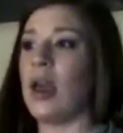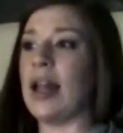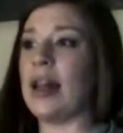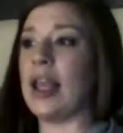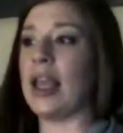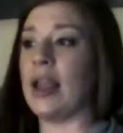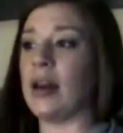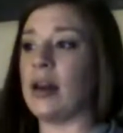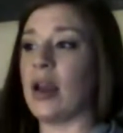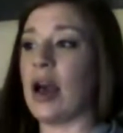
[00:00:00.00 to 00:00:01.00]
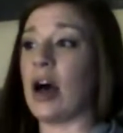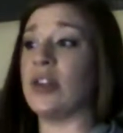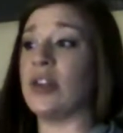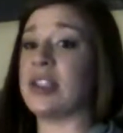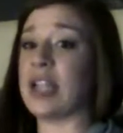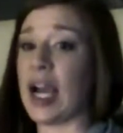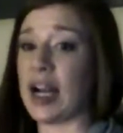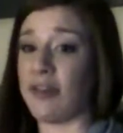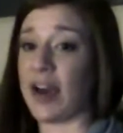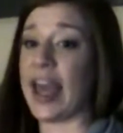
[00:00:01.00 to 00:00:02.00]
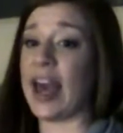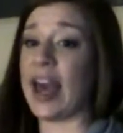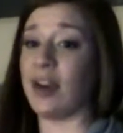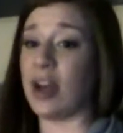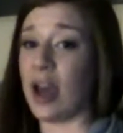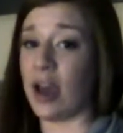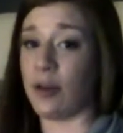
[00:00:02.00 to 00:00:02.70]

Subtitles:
And then I'll decide if I have enough